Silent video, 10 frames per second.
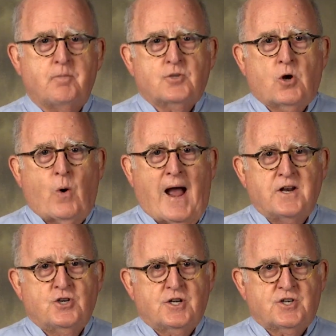So I
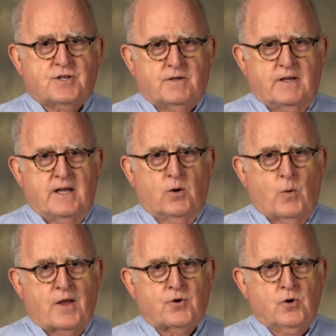just, in a
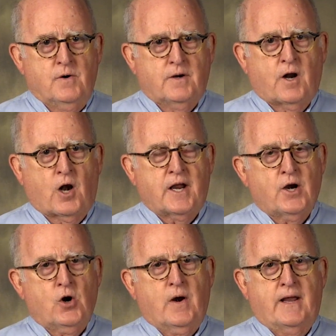rather
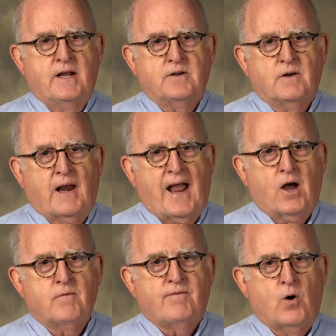clear and
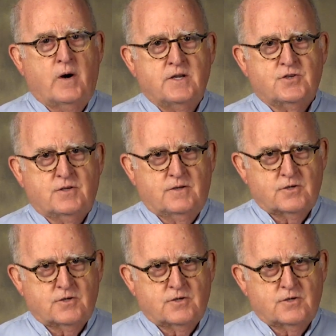loud voice,